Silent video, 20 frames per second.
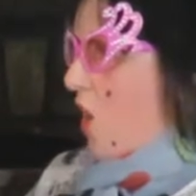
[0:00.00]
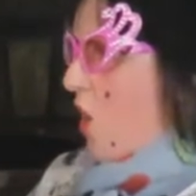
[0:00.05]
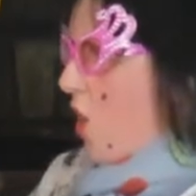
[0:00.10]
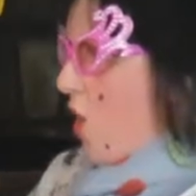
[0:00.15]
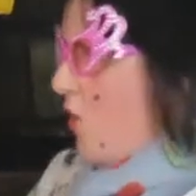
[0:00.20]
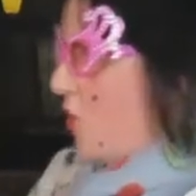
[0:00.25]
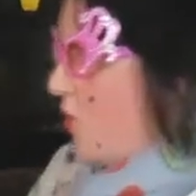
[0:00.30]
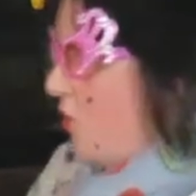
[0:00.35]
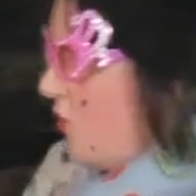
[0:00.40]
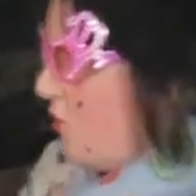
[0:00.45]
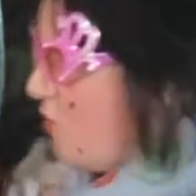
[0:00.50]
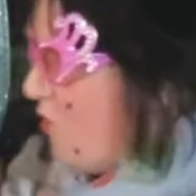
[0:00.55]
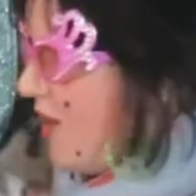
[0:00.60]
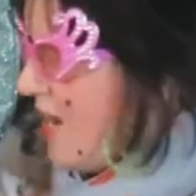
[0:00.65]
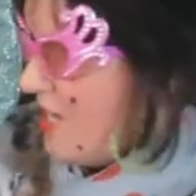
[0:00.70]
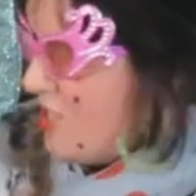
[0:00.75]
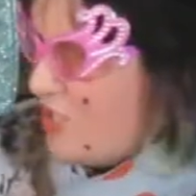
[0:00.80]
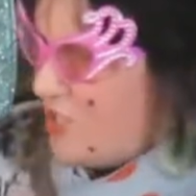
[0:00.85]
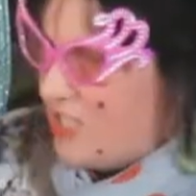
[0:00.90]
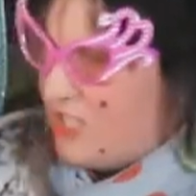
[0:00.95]
Oh, good
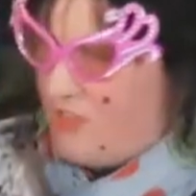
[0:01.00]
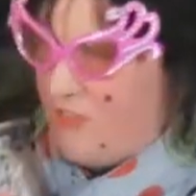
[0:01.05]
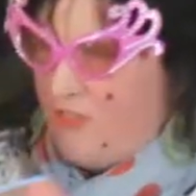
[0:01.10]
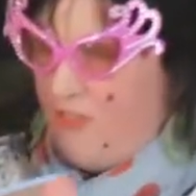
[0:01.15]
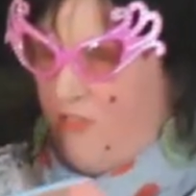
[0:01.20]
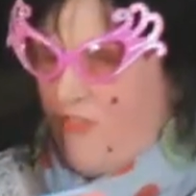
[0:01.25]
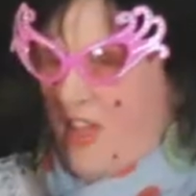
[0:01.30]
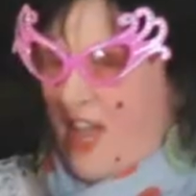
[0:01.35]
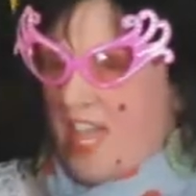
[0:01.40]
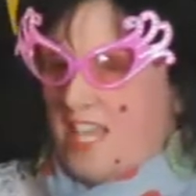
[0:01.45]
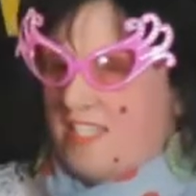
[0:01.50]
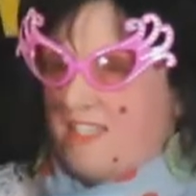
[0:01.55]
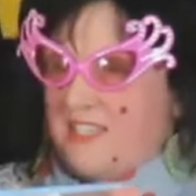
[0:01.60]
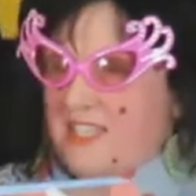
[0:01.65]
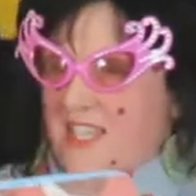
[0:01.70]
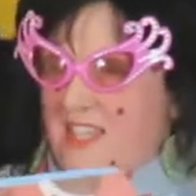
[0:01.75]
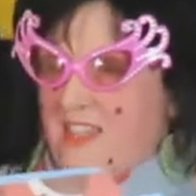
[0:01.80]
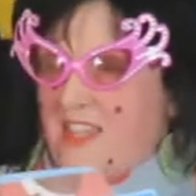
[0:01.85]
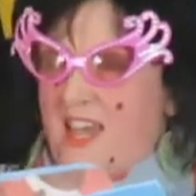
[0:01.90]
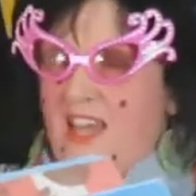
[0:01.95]
gracious,
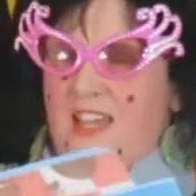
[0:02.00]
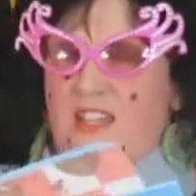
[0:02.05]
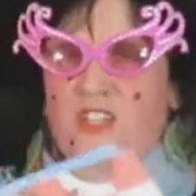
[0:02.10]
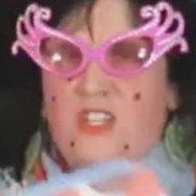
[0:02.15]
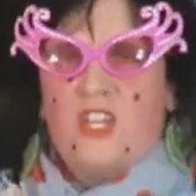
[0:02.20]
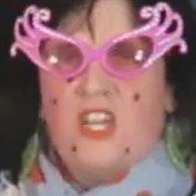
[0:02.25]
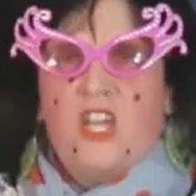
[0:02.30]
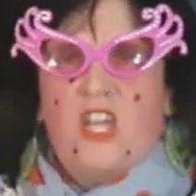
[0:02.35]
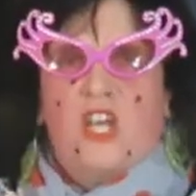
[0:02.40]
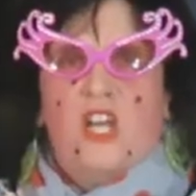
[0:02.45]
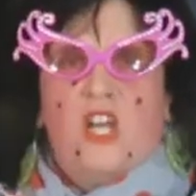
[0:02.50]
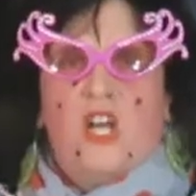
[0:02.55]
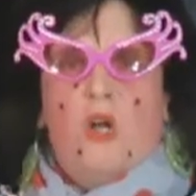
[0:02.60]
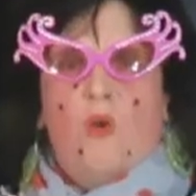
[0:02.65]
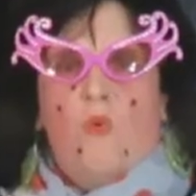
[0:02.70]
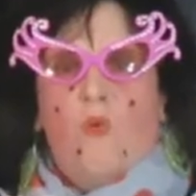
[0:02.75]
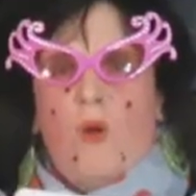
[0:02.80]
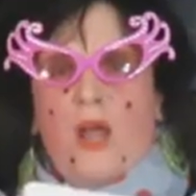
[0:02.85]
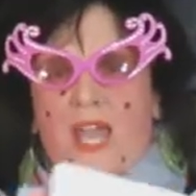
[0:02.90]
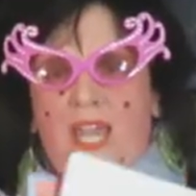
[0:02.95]
fancy that.
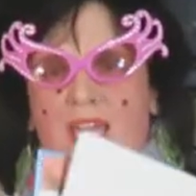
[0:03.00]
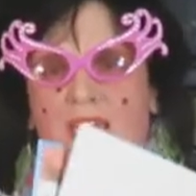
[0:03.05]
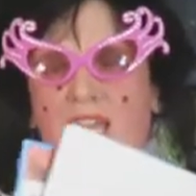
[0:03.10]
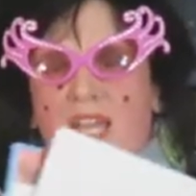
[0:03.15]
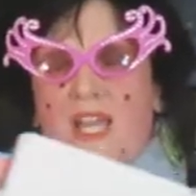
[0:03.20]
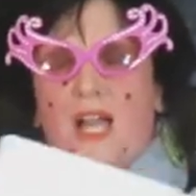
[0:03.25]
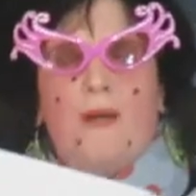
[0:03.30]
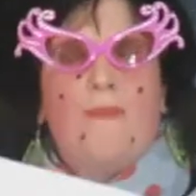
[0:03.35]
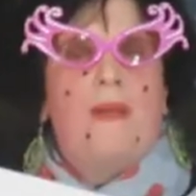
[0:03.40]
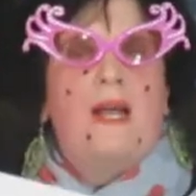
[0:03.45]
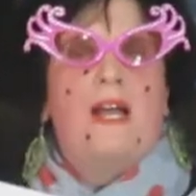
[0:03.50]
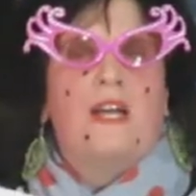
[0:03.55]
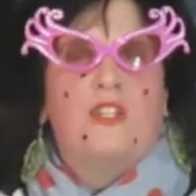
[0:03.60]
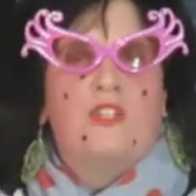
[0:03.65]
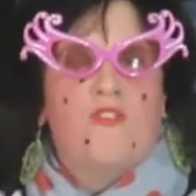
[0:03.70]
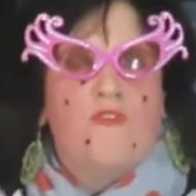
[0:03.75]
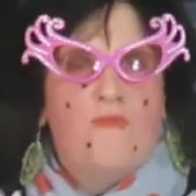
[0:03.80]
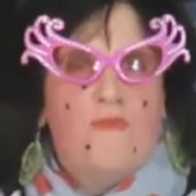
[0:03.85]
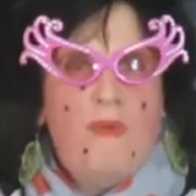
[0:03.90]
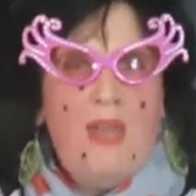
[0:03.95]
Waking up
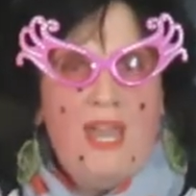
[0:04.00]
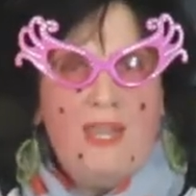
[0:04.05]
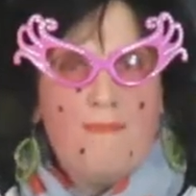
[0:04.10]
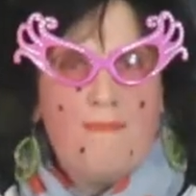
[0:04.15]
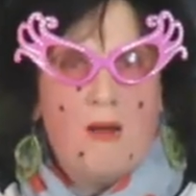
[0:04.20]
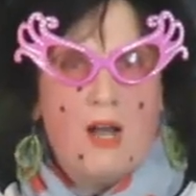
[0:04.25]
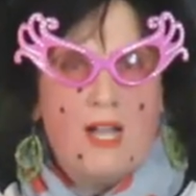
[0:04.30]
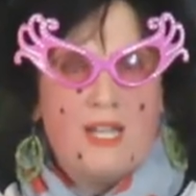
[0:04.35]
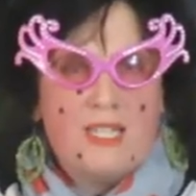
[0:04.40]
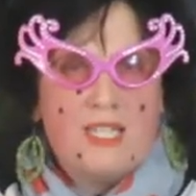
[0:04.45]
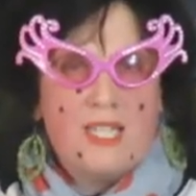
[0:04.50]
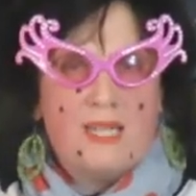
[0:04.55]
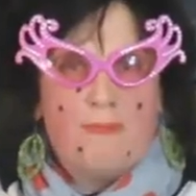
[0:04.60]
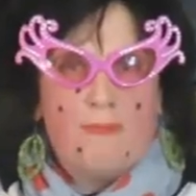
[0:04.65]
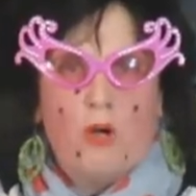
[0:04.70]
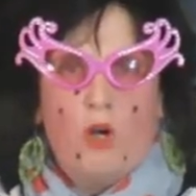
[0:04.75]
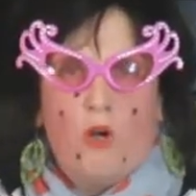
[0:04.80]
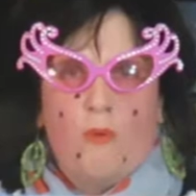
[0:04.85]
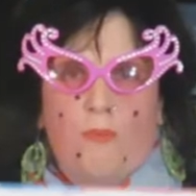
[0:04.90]
out of bed, my dear